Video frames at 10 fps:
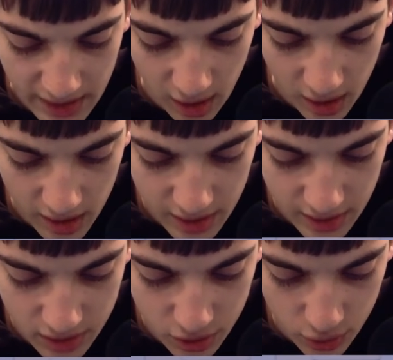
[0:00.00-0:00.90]
on
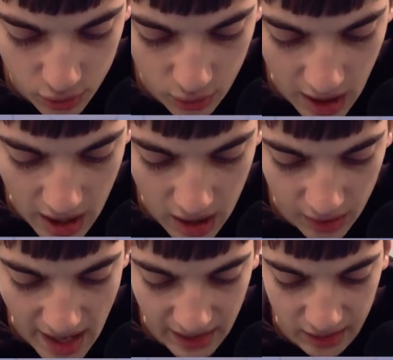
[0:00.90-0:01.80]
to
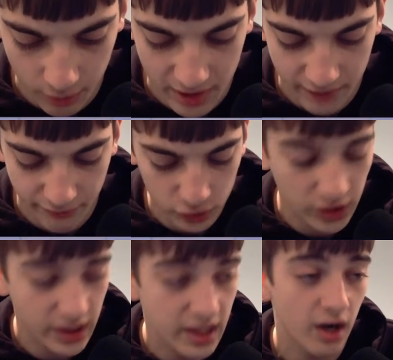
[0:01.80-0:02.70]
our Echo. But
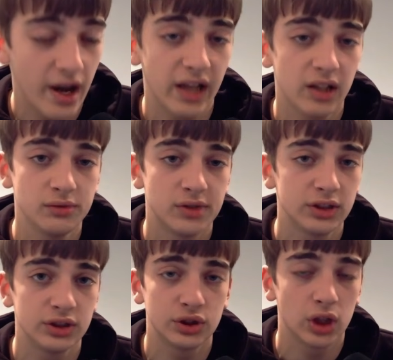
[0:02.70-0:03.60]
unfortunately, our Echo
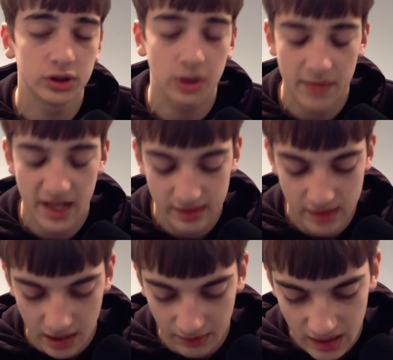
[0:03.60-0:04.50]
doesn't charge up that
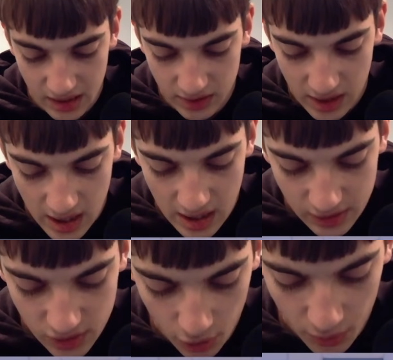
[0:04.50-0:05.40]
entire round.
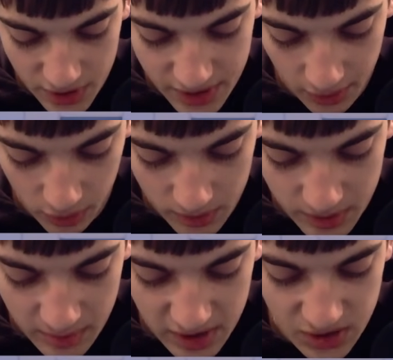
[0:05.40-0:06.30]
So we're still going
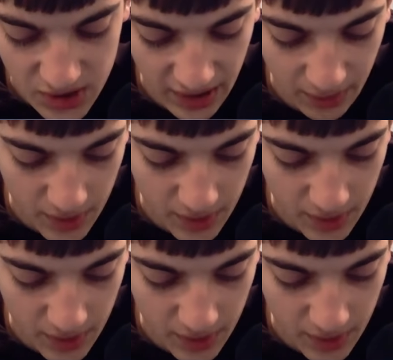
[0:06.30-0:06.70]
to be stuck with